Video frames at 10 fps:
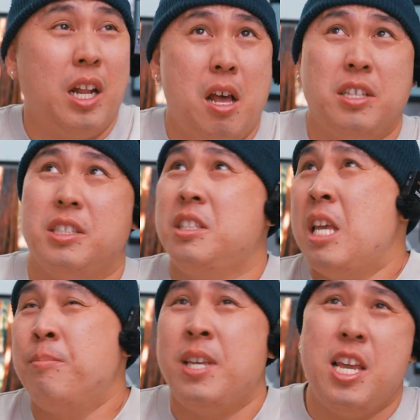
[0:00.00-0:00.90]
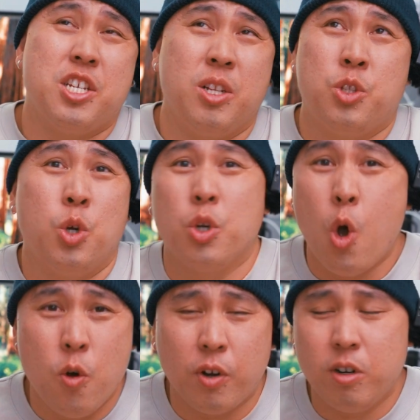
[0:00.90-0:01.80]
lust, the temptation took
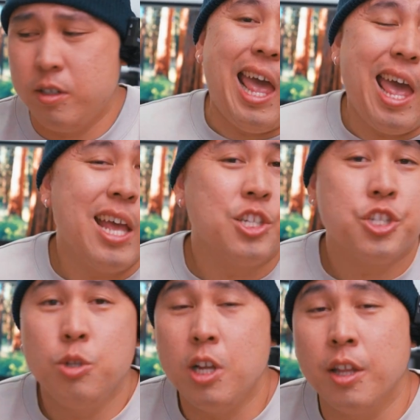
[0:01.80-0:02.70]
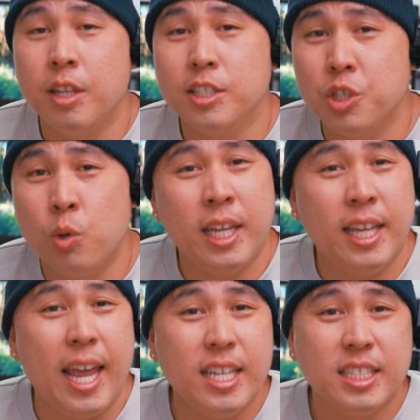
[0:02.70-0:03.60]
over, and shooting on the
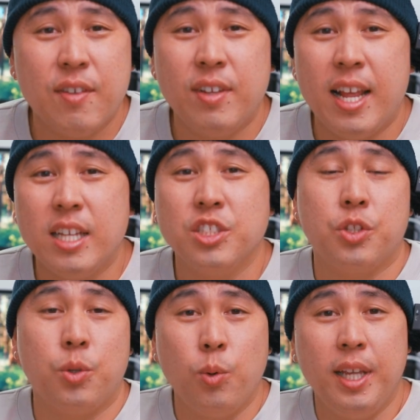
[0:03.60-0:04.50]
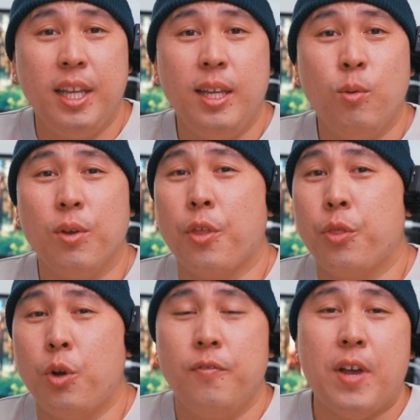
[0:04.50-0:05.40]
Sony a7S III with a
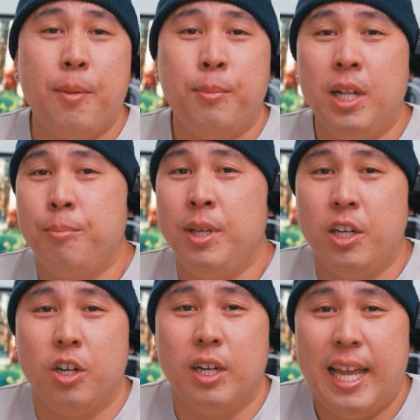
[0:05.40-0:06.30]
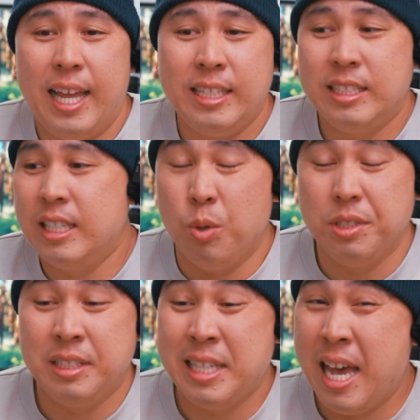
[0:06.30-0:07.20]
35mm lens
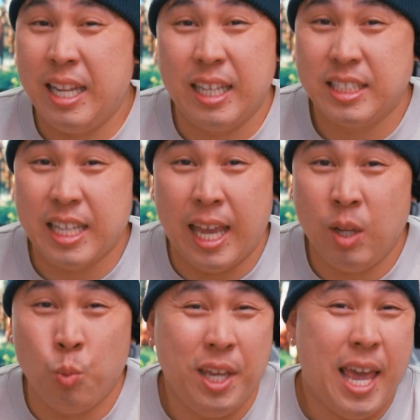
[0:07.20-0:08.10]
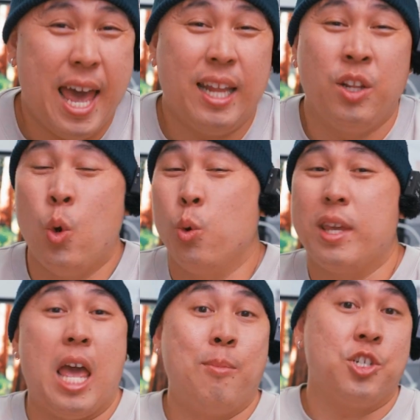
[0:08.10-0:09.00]
was not exciting. We had no
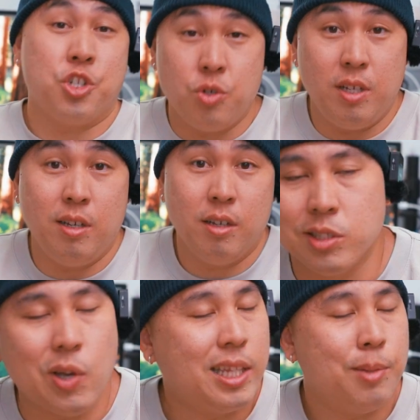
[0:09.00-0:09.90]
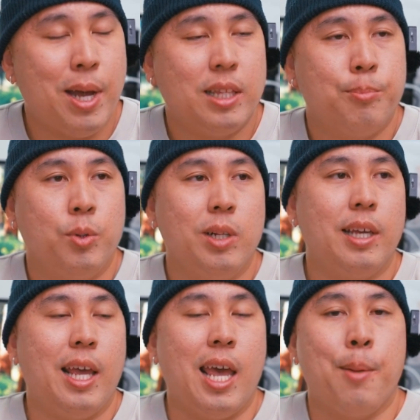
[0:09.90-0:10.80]
chemistry, so I had to bite the
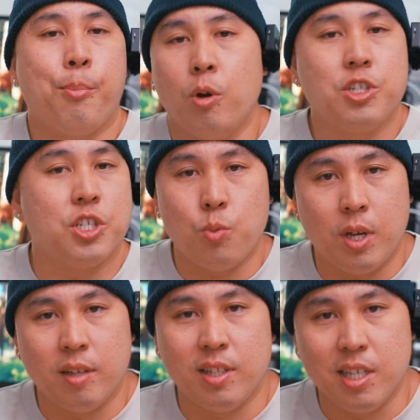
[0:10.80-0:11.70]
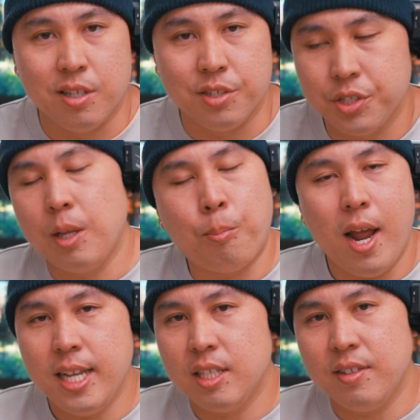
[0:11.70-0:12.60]
bullet and purchase one of these. The
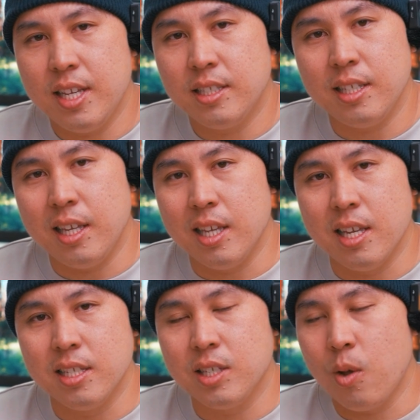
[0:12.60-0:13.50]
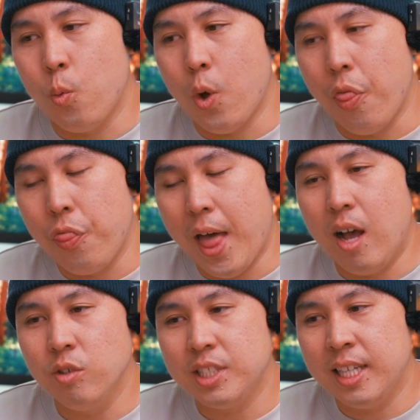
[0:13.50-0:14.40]
price of this is
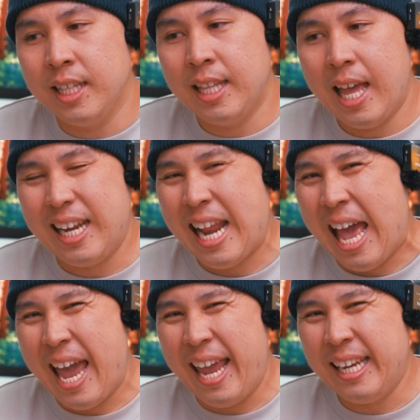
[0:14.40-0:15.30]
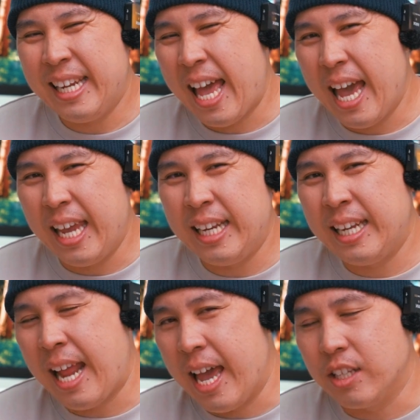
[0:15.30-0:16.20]

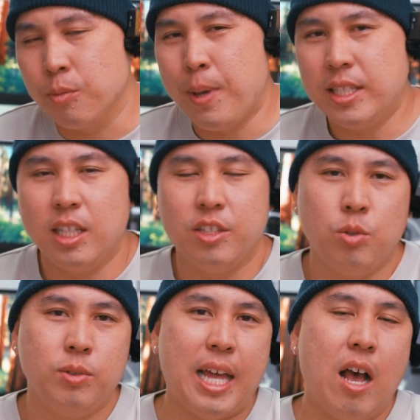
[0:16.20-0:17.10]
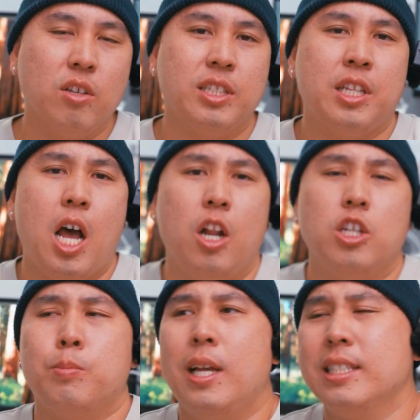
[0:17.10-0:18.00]
$1,999, so basically
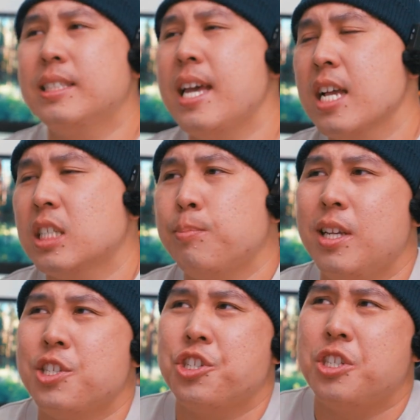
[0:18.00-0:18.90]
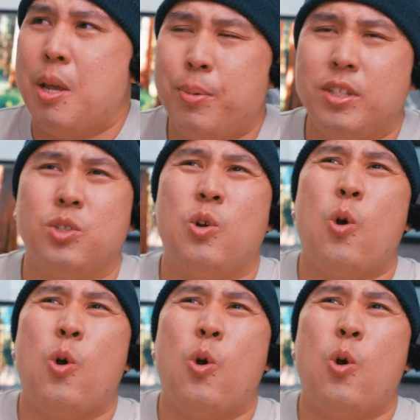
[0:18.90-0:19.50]
$2,000 plus tax plus shipping to